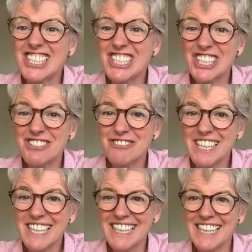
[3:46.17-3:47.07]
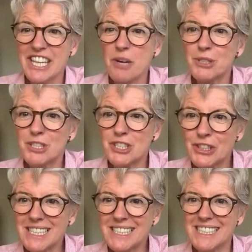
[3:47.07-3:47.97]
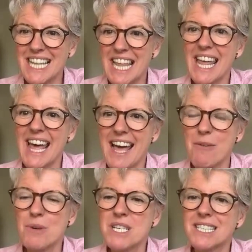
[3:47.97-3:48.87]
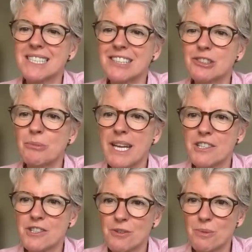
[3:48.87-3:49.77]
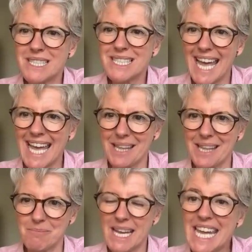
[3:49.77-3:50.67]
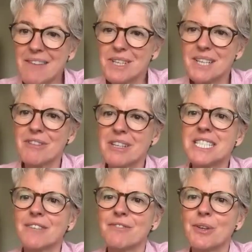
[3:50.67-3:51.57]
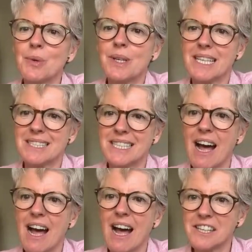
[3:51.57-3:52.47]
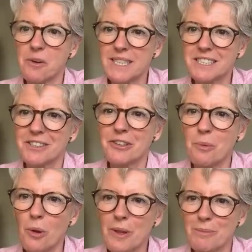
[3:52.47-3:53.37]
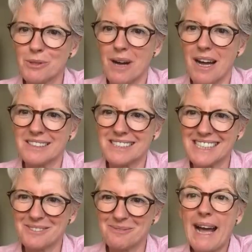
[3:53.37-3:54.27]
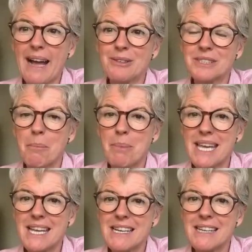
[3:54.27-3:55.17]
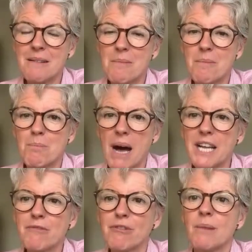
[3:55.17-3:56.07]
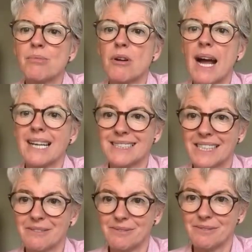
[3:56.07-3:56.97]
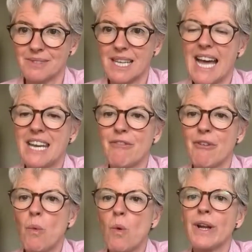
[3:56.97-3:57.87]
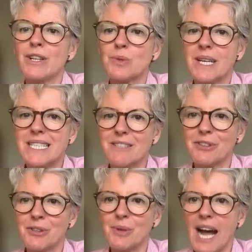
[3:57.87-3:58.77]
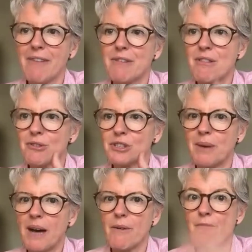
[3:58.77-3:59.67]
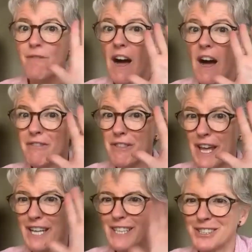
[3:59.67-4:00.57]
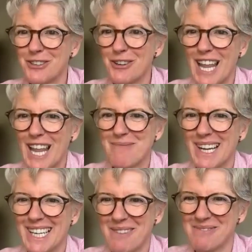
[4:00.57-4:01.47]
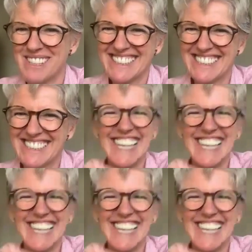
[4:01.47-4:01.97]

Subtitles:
disagree. The opportunities are there. We just need to make sure we take them, even if the interviewer doesn't ask the question you want them to ask. But being mindful and proactive. And if you walk into an interview having thought about 5 things, I like my numbers,